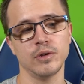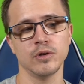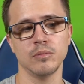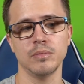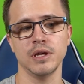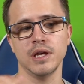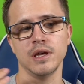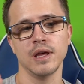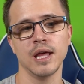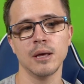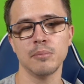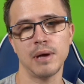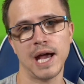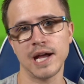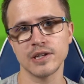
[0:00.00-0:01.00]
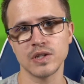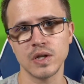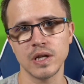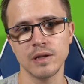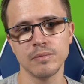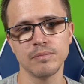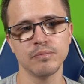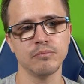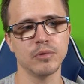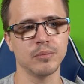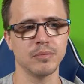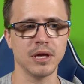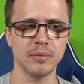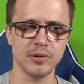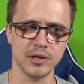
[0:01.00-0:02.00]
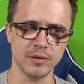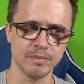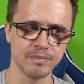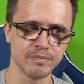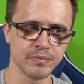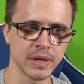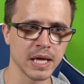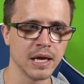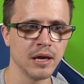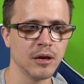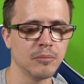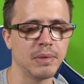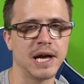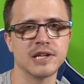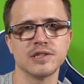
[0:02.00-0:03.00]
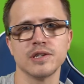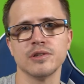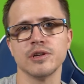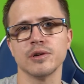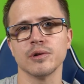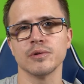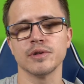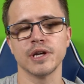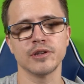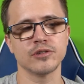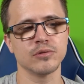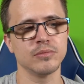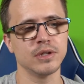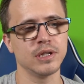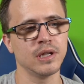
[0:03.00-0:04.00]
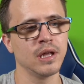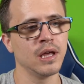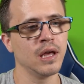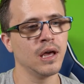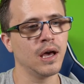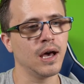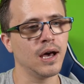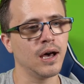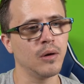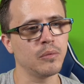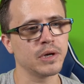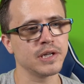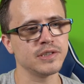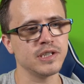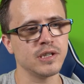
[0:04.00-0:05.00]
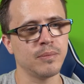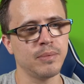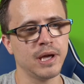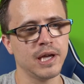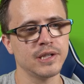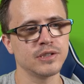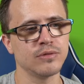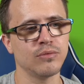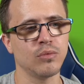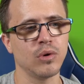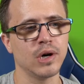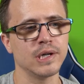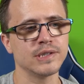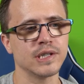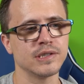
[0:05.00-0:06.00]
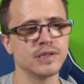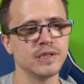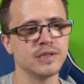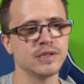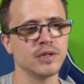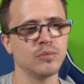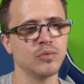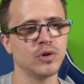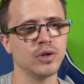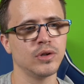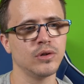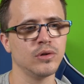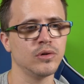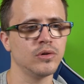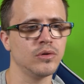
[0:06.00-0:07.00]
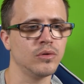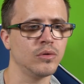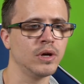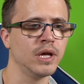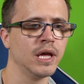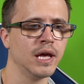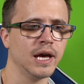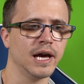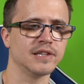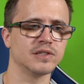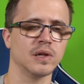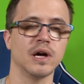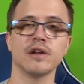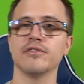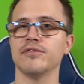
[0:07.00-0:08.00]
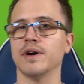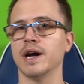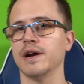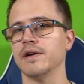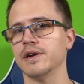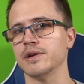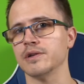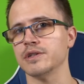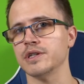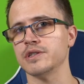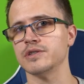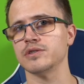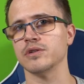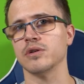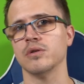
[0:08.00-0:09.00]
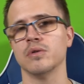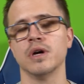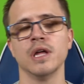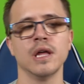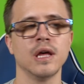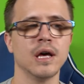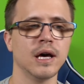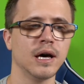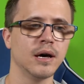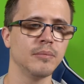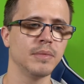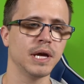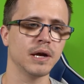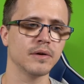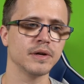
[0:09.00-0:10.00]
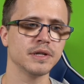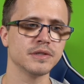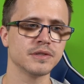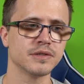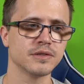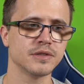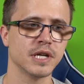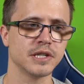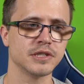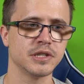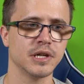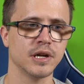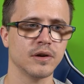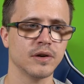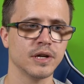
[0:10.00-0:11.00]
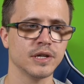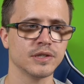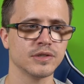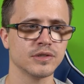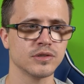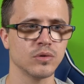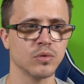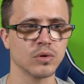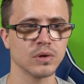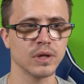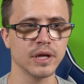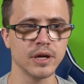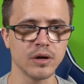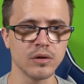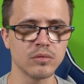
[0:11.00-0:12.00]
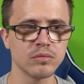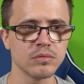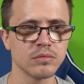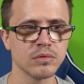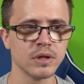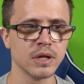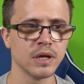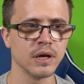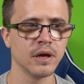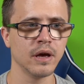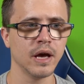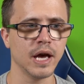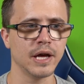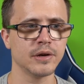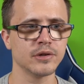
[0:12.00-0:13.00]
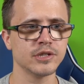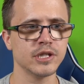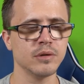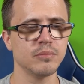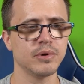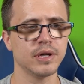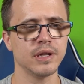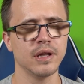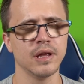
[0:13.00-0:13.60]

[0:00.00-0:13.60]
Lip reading: could be passionate, but maybe passionate to your own detriment. When I see the Page of Wands, I see someone who has a lot of fire energy. So Aries, Sagittarius, or Leo energy. But